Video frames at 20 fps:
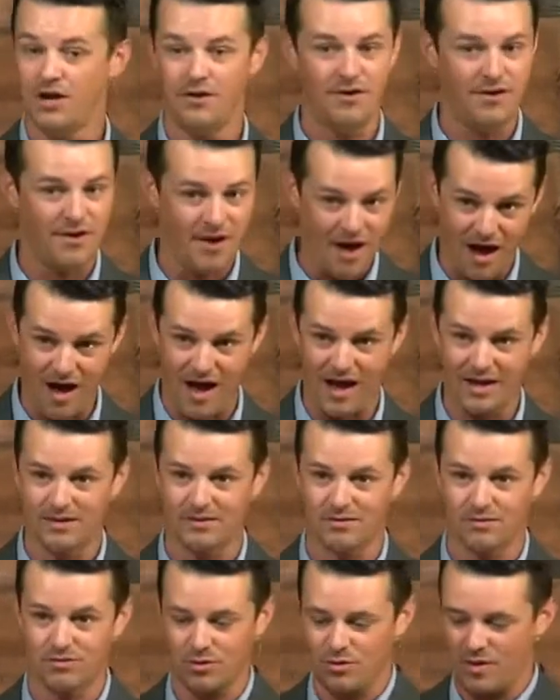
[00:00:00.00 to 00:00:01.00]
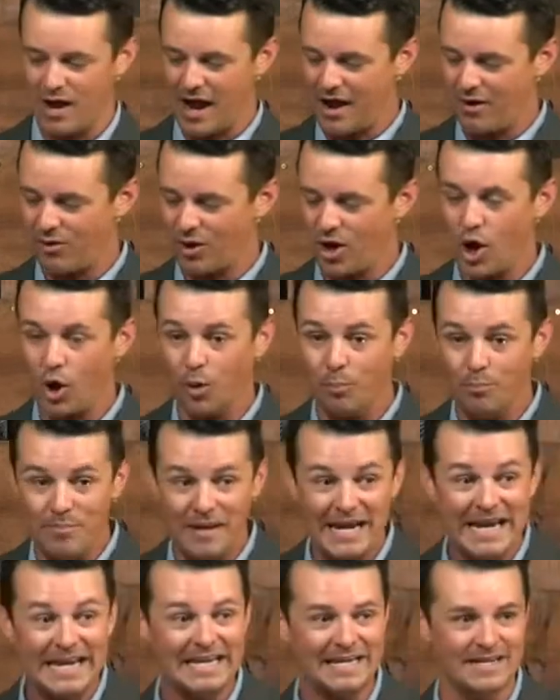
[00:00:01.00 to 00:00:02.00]
not through our
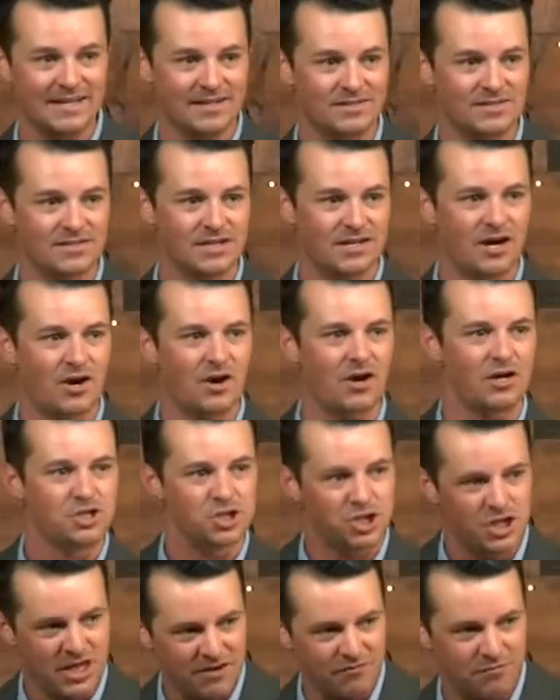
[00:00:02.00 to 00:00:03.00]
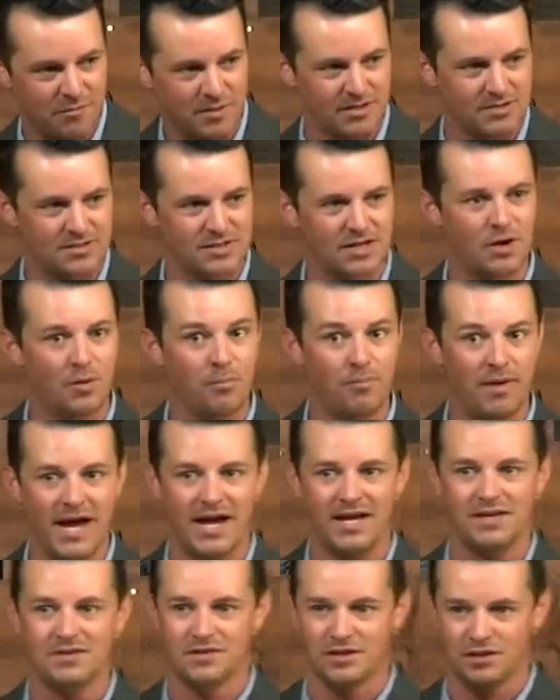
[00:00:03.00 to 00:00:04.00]
obedience and our achievements and
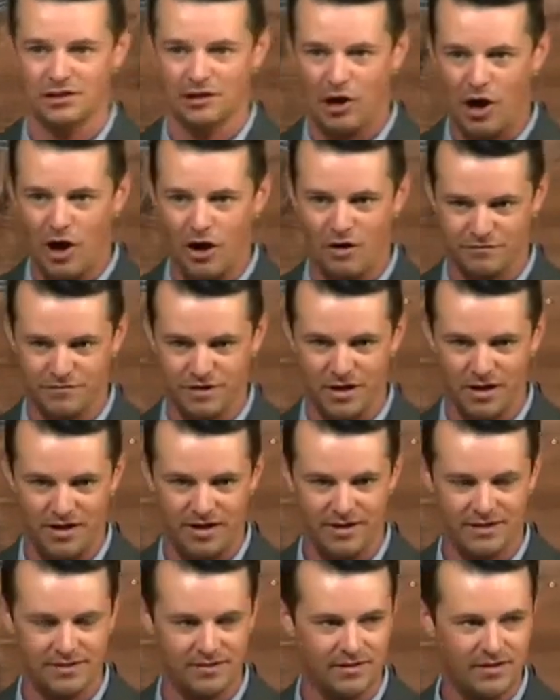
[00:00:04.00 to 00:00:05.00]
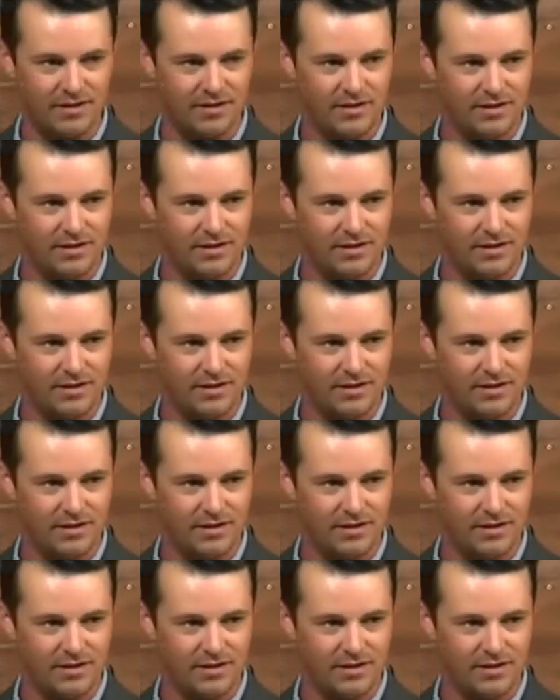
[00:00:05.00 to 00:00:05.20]
obeying the law of God.